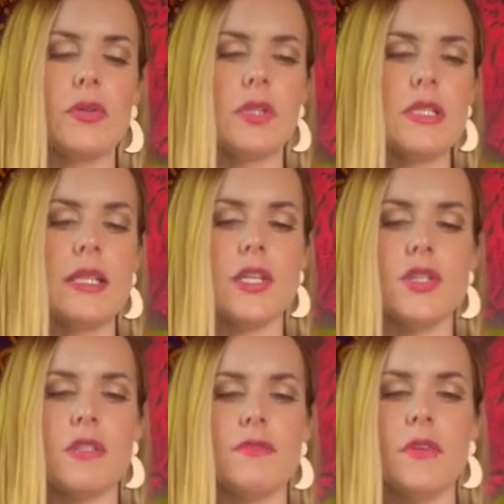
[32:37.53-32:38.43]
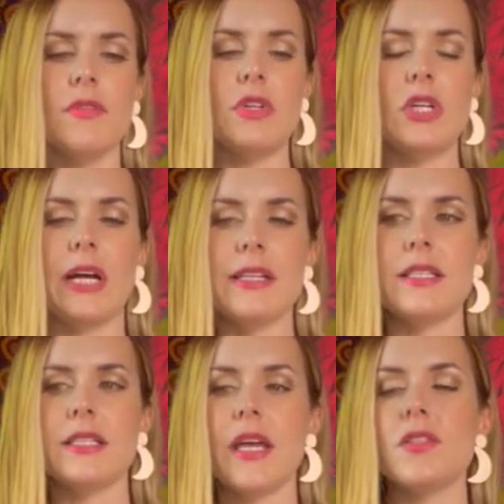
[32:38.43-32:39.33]
early stages of the United
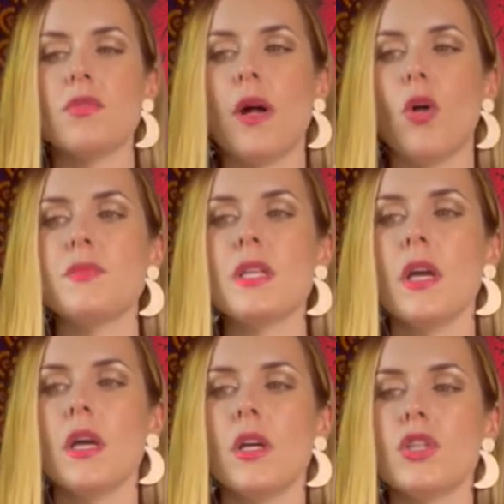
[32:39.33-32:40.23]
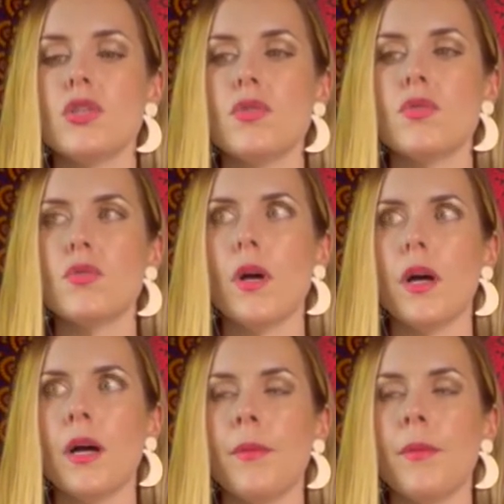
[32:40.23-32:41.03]
States, who helped to,